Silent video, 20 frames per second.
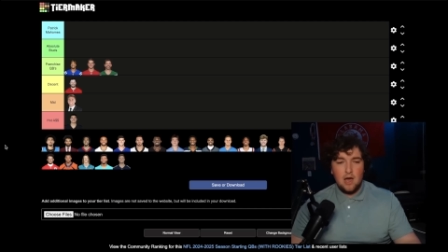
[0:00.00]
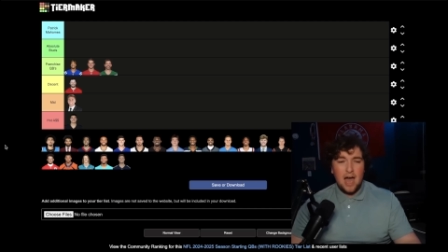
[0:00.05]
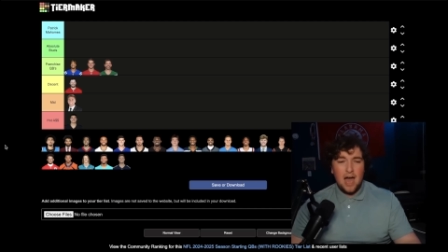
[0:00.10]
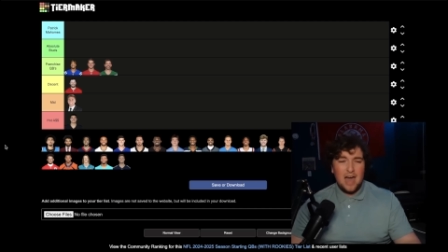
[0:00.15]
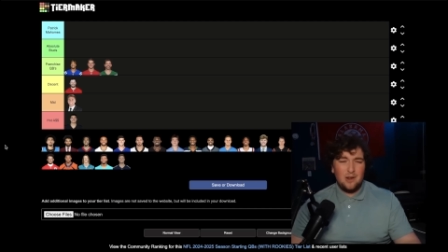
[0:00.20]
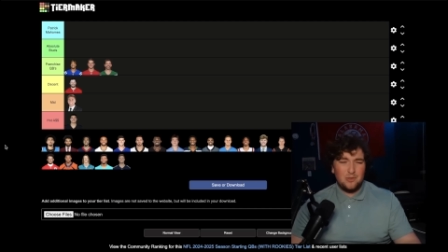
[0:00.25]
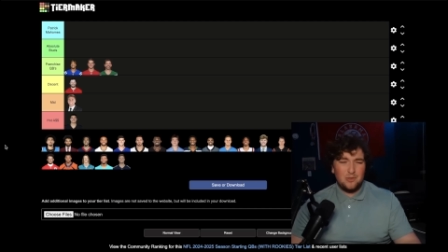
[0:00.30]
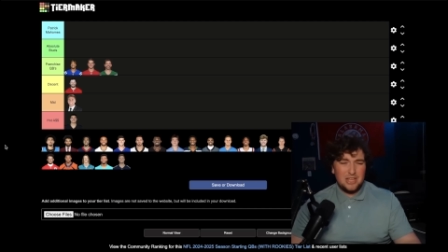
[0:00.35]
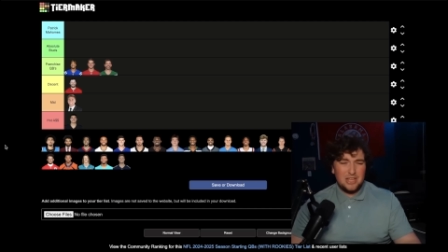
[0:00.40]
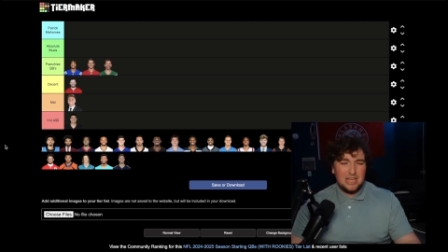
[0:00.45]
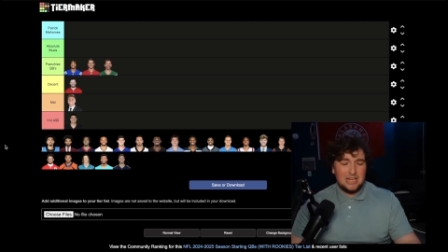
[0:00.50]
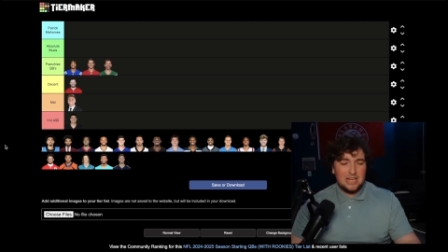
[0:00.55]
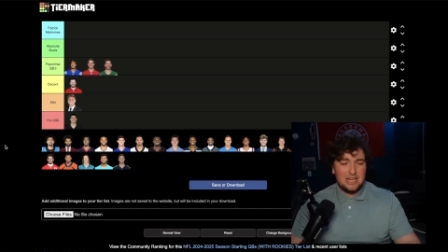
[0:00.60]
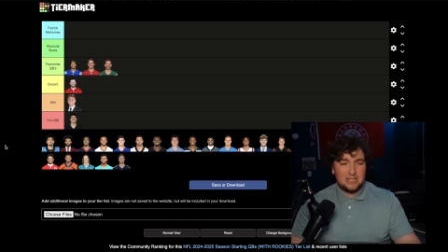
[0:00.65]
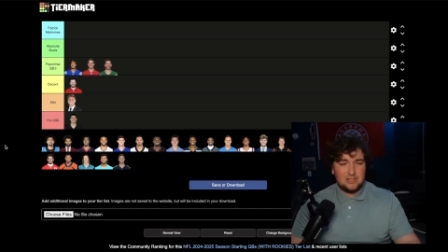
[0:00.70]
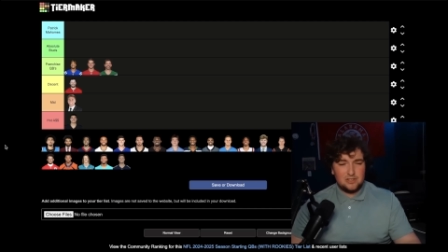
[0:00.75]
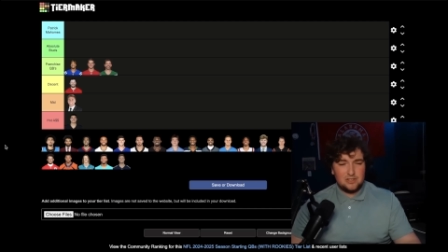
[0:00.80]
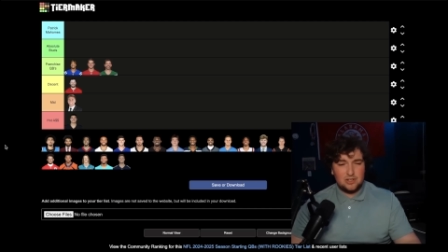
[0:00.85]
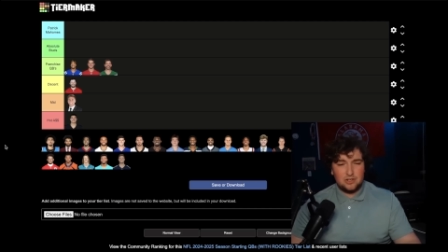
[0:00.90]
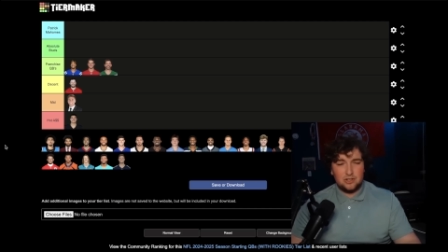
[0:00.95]
I don't think he
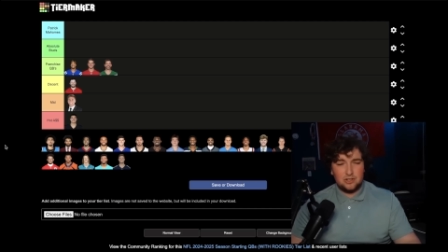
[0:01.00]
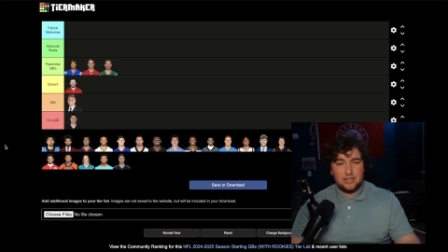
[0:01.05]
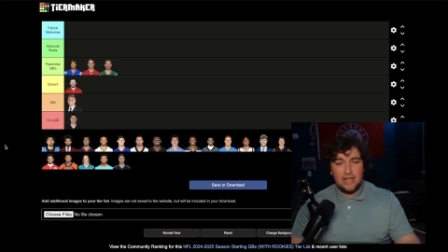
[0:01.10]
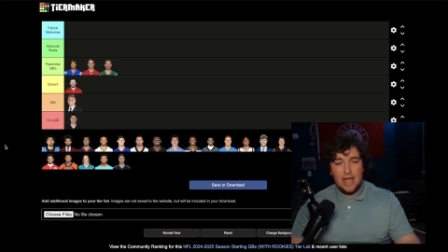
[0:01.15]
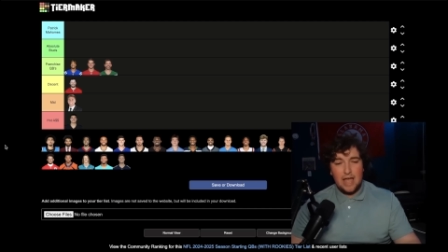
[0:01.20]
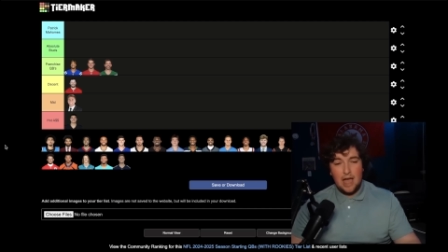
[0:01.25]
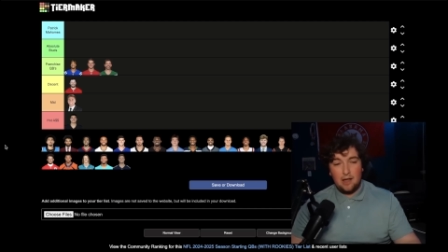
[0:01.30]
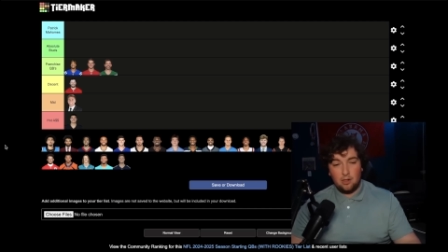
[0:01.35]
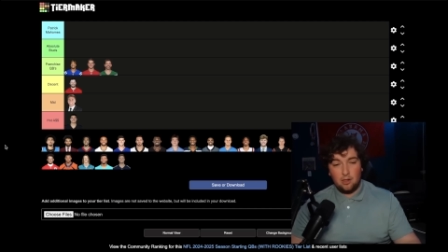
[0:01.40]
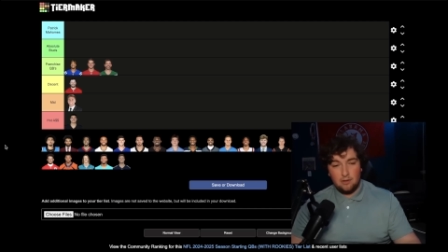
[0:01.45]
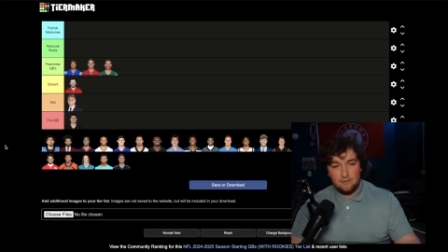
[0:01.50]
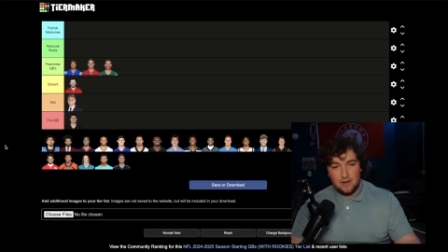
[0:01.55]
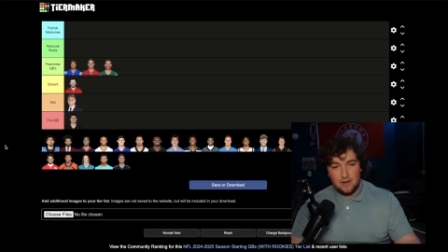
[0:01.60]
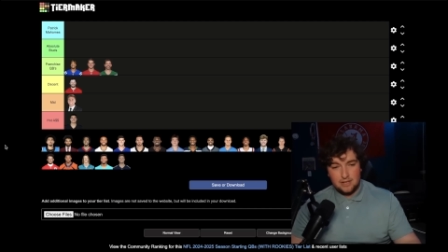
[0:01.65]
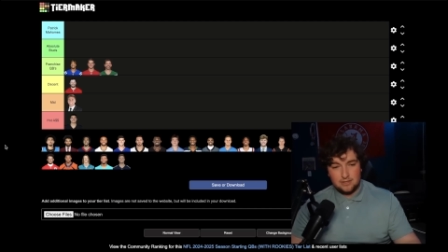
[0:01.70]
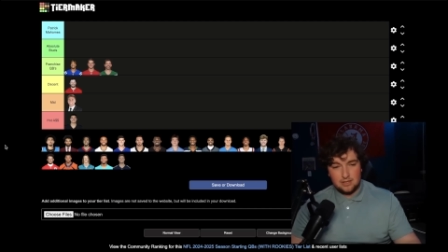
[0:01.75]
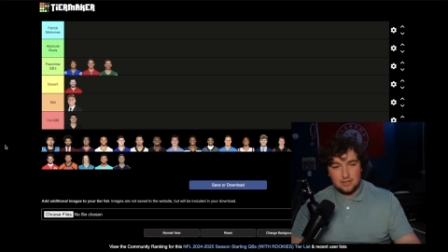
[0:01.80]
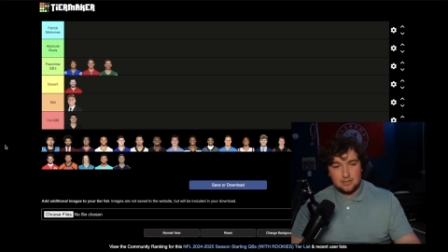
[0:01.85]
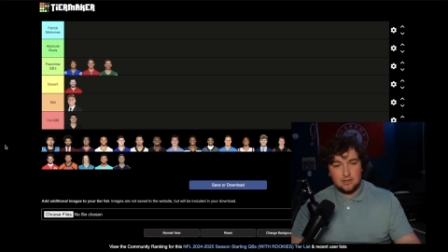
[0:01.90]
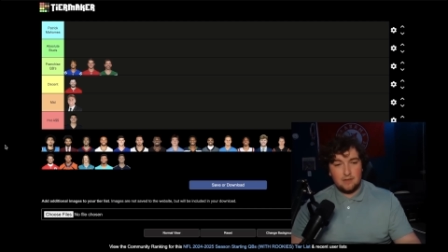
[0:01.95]
necessarily
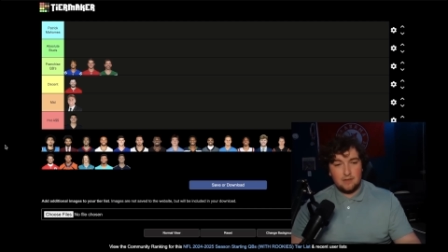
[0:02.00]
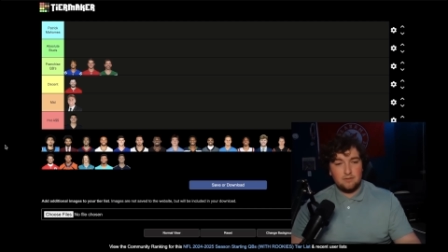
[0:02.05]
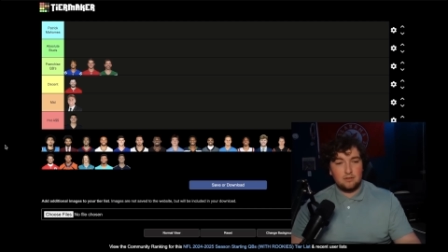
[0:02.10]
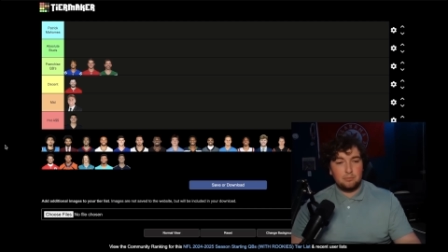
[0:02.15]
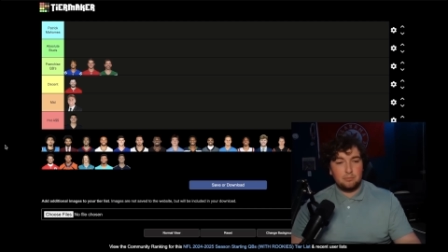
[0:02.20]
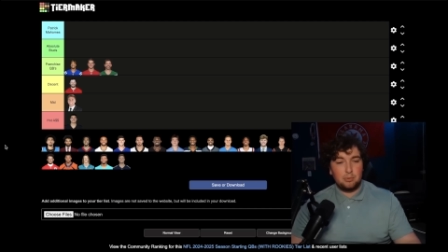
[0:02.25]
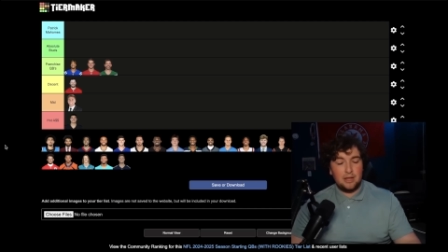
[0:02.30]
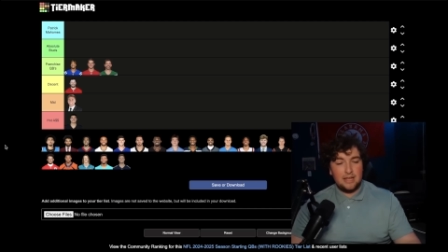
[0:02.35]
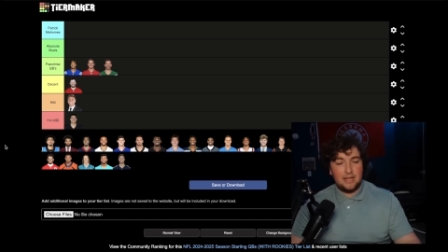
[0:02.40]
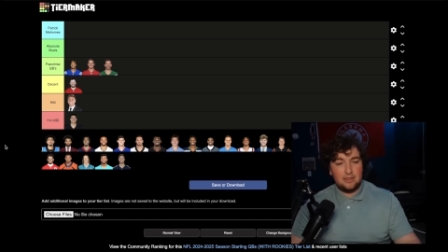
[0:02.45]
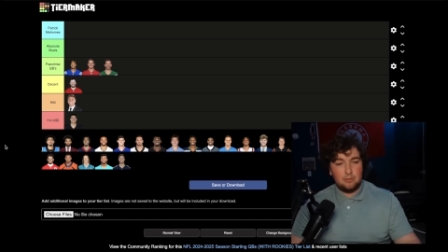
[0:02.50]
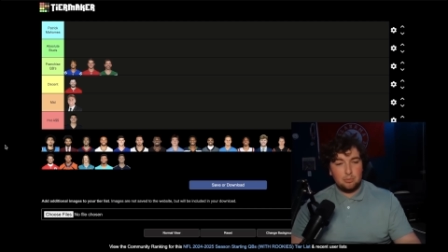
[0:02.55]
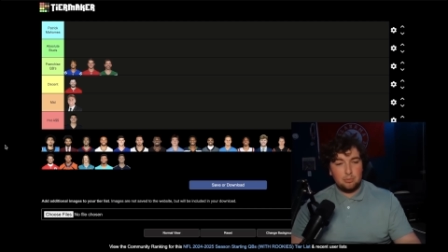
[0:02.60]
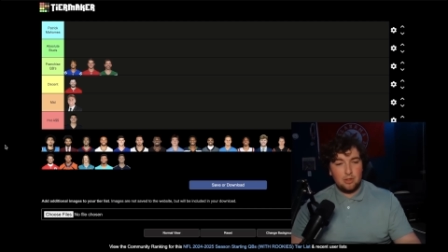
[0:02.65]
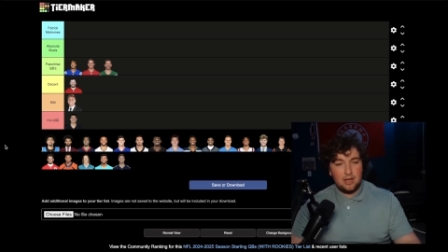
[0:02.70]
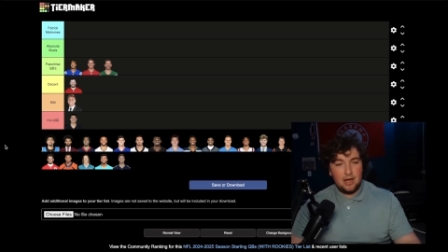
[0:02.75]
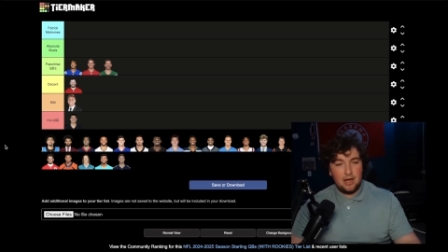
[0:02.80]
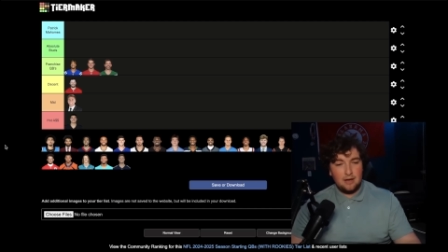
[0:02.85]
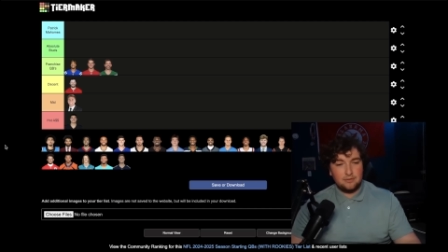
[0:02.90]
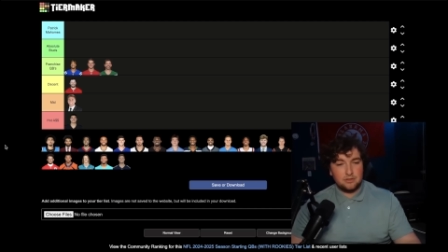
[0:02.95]
elevates his level of play in the
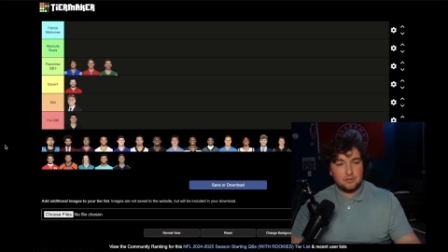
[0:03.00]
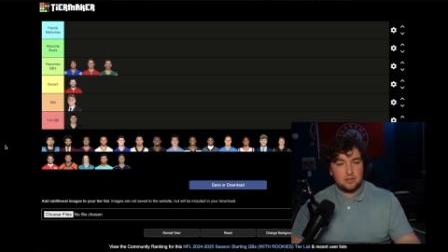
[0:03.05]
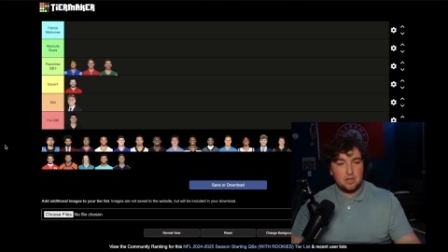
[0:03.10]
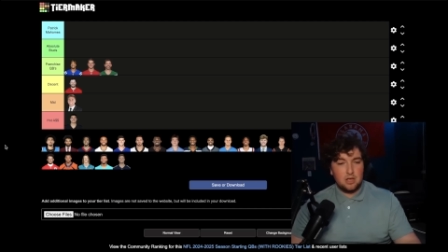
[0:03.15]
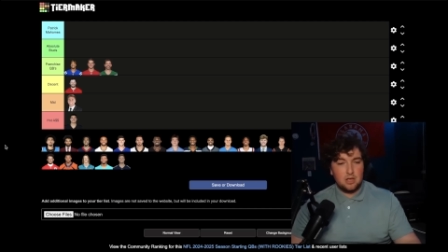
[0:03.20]
playoffs.